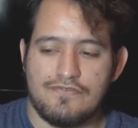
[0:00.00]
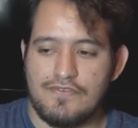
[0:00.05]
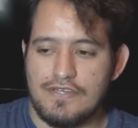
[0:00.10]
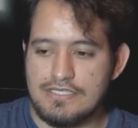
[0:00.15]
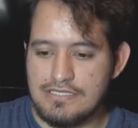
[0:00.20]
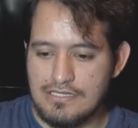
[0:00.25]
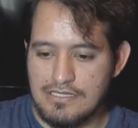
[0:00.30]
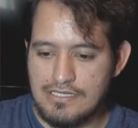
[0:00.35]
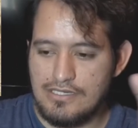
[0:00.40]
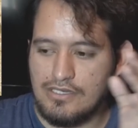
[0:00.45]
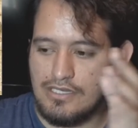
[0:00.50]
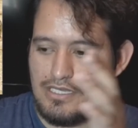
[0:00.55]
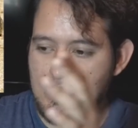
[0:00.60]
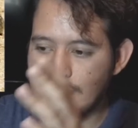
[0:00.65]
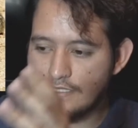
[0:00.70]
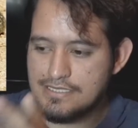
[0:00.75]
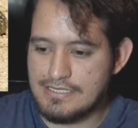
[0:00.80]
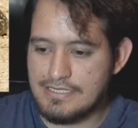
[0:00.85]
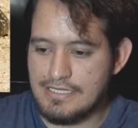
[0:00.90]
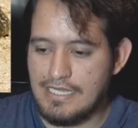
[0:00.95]
if it's literally
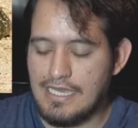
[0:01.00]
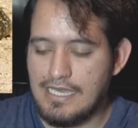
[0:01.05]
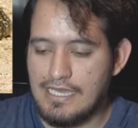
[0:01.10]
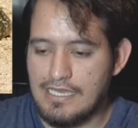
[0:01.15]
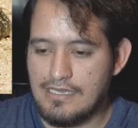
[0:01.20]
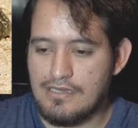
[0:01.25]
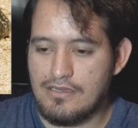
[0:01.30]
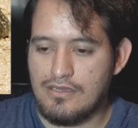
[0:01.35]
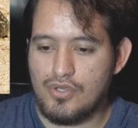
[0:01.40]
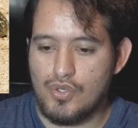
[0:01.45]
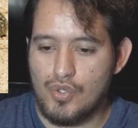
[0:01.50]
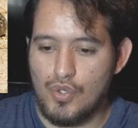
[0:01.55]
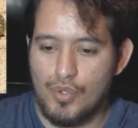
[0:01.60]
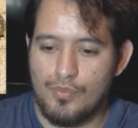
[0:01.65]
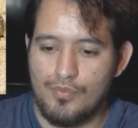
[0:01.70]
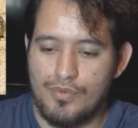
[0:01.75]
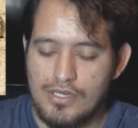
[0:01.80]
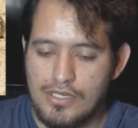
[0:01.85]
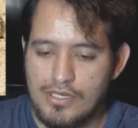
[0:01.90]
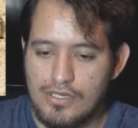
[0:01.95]
a snake, a
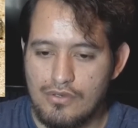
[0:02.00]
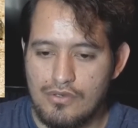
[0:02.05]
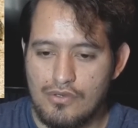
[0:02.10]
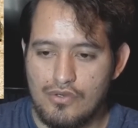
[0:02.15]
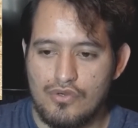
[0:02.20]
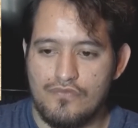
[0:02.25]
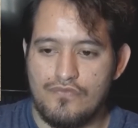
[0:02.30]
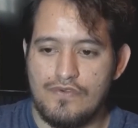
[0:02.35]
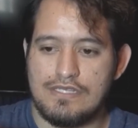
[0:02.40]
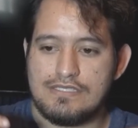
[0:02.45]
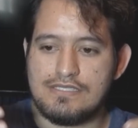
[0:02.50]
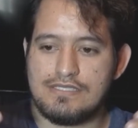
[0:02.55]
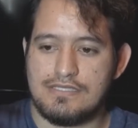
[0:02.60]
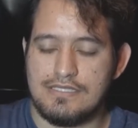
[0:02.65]
cobra, or if it's